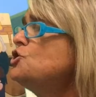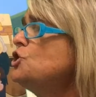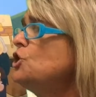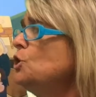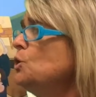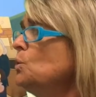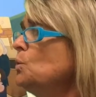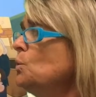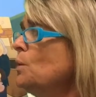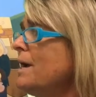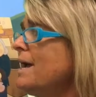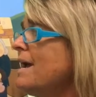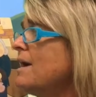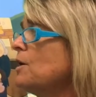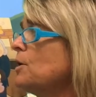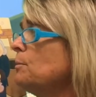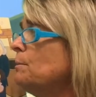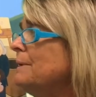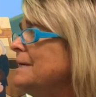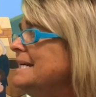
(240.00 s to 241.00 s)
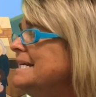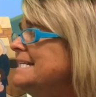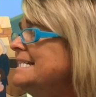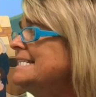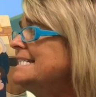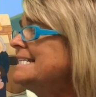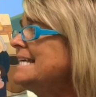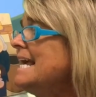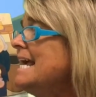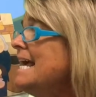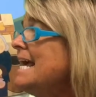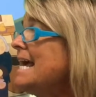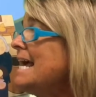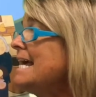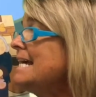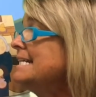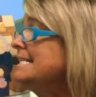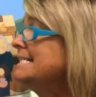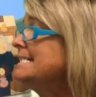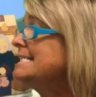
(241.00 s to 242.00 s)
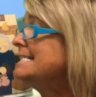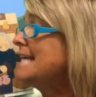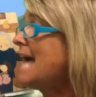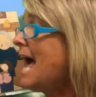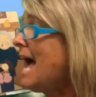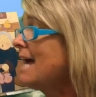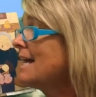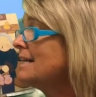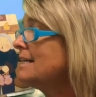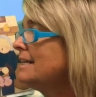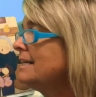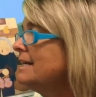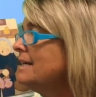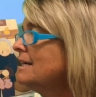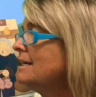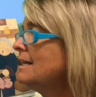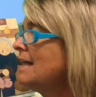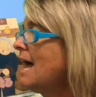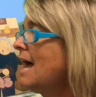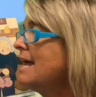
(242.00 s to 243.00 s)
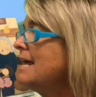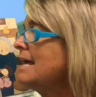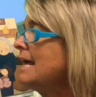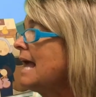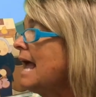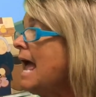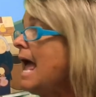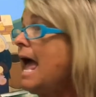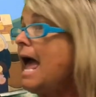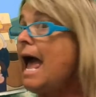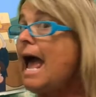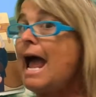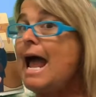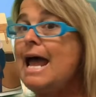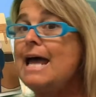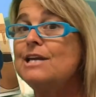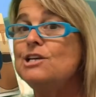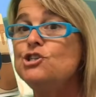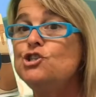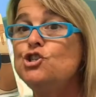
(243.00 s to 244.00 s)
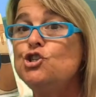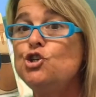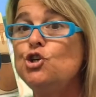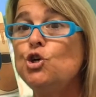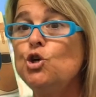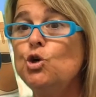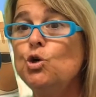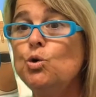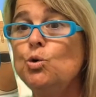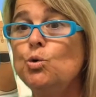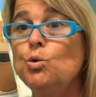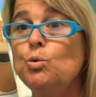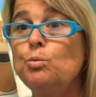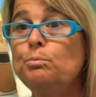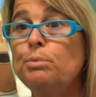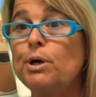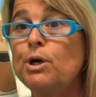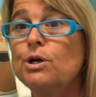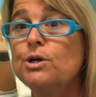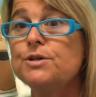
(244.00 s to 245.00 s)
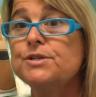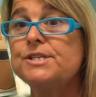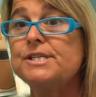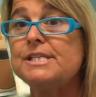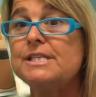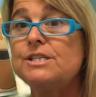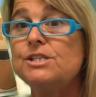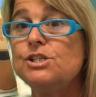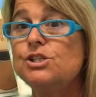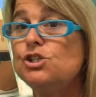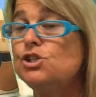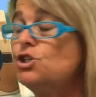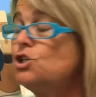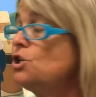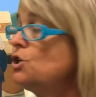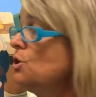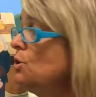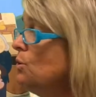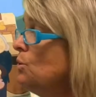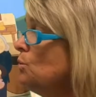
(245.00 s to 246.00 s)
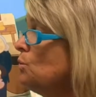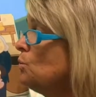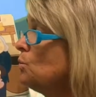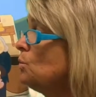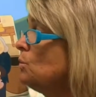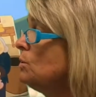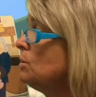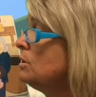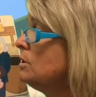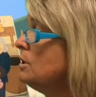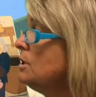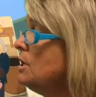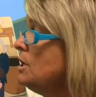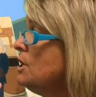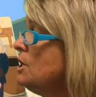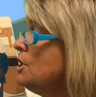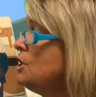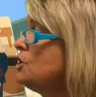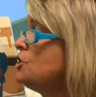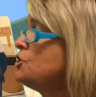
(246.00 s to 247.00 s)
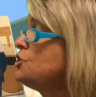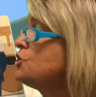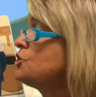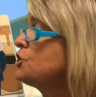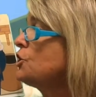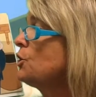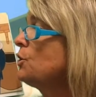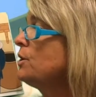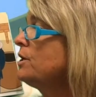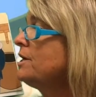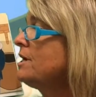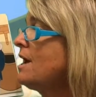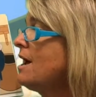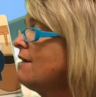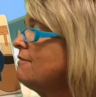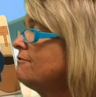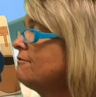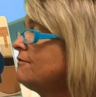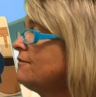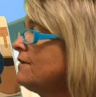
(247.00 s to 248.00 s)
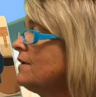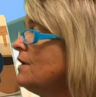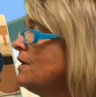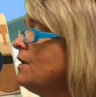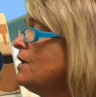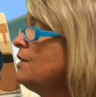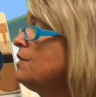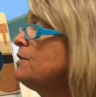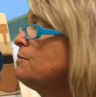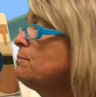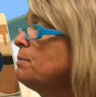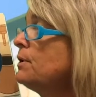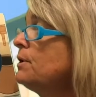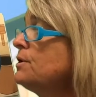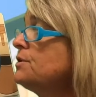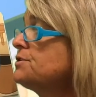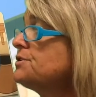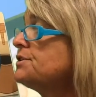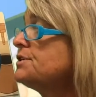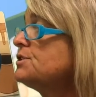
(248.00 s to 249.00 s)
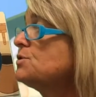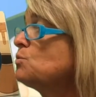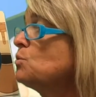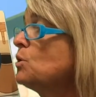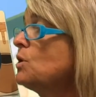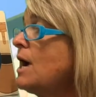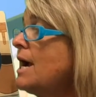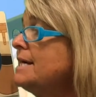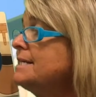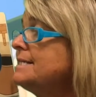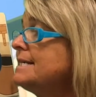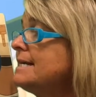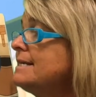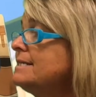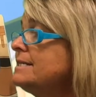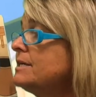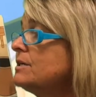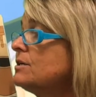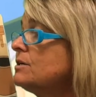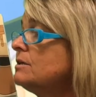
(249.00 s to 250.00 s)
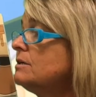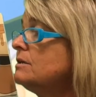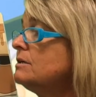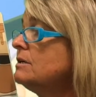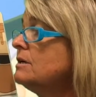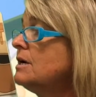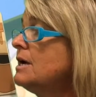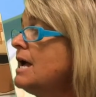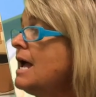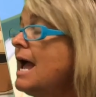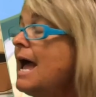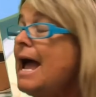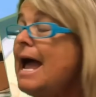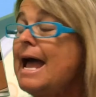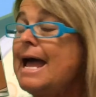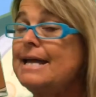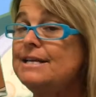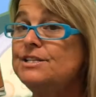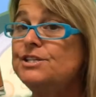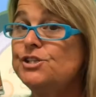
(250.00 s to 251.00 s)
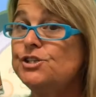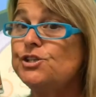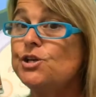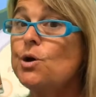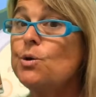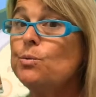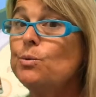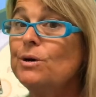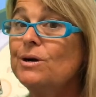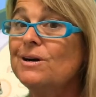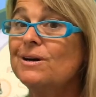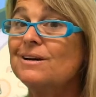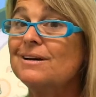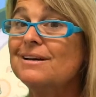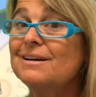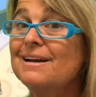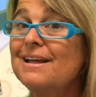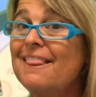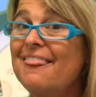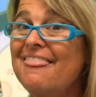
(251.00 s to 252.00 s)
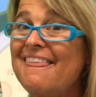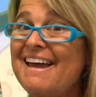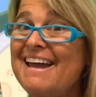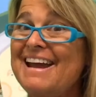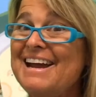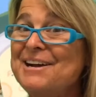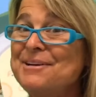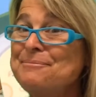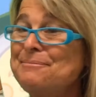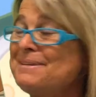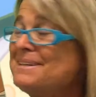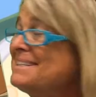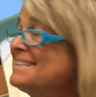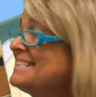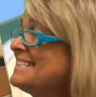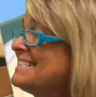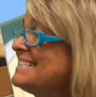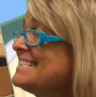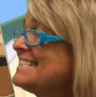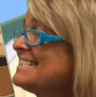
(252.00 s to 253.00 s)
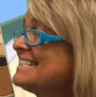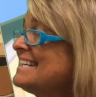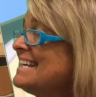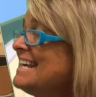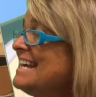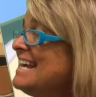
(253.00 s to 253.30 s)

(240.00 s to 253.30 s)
2 hairpins exactly alike, and 2 purses too." Sure enough, the purses were identical, and so were the hairpins.